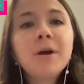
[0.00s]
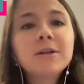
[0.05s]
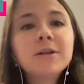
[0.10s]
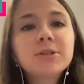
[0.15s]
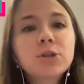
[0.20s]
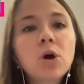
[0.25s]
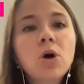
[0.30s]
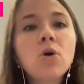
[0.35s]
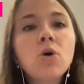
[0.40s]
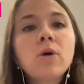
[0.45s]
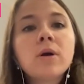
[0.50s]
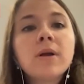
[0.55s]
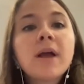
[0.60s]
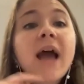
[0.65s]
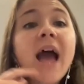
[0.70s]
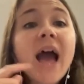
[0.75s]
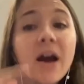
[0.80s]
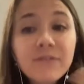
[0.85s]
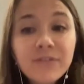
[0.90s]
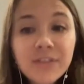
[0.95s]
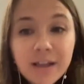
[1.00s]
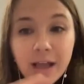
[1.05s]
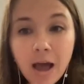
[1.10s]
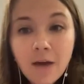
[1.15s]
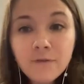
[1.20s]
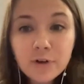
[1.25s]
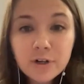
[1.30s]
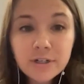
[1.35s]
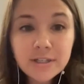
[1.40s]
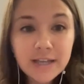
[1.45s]
So have the
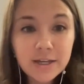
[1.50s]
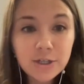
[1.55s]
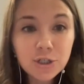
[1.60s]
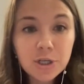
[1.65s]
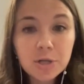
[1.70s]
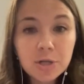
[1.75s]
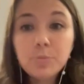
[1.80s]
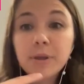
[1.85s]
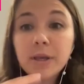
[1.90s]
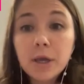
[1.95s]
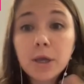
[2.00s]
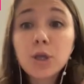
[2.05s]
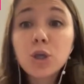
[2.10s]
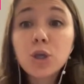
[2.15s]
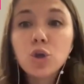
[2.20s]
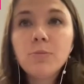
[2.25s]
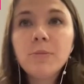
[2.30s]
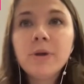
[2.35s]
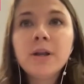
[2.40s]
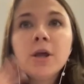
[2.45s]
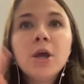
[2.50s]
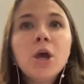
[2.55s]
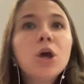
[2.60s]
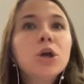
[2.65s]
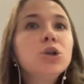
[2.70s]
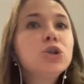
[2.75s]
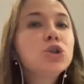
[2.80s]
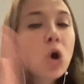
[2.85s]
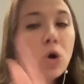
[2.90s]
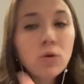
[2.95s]
conversation, be a human.
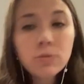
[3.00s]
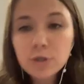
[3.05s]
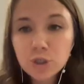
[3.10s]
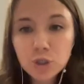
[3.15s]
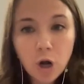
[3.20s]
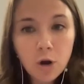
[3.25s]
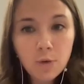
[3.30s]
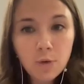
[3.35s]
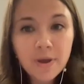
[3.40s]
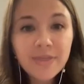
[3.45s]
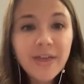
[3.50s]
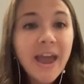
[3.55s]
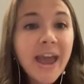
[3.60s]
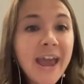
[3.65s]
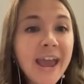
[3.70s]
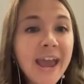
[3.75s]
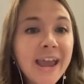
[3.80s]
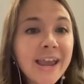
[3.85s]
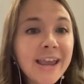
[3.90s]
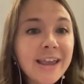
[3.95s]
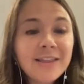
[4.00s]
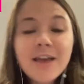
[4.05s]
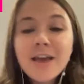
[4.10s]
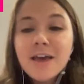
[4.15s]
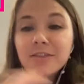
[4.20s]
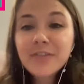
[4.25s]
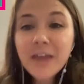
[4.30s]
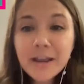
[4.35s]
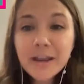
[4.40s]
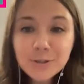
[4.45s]
Don't start with, hey,
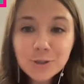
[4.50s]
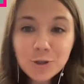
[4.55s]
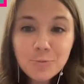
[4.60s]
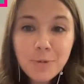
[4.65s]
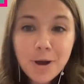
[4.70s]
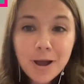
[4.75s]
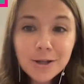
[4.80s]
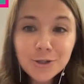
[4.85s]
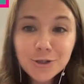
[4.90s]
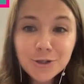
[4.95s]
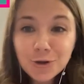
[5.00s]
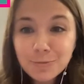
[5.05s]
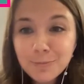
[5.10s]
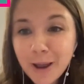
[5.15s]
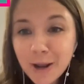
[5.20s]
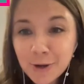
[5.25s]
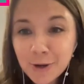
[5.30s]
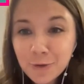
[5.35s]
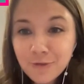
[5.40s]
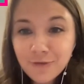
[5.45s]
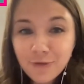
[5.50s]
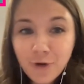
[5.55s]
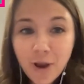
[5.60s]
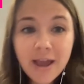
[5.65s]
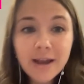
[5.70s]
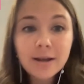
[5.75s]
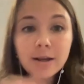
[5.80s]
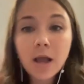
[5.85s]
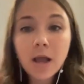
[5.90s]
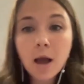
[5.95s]
thanks so much. You're my new
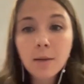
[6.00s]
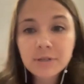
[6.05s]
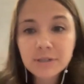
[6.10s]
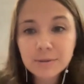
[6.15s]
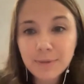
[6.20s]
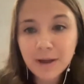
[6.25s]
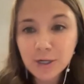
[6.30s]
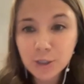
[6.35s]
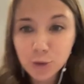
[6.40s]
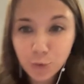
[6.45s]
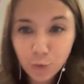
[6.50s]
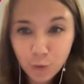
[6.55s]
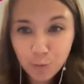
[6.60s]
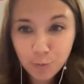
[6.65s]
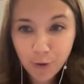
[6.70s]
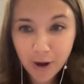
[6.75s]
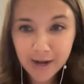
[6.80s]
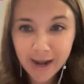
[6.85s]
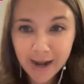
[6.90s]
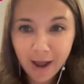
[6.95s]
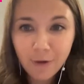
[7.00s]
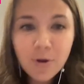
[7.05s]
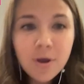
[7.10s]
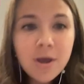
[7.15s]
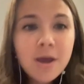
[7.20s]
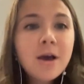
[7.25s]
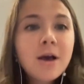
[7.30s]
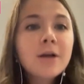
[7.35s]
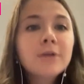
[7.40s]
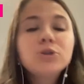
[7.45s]
friend. Come to my group right now.
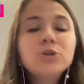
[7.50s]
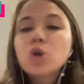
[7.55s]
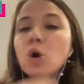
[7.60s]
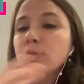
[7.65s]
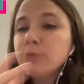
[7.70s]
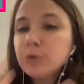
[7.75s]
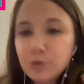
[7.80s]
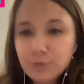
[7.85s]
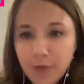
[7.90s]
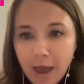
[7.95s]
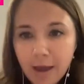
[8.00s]
Don't do that.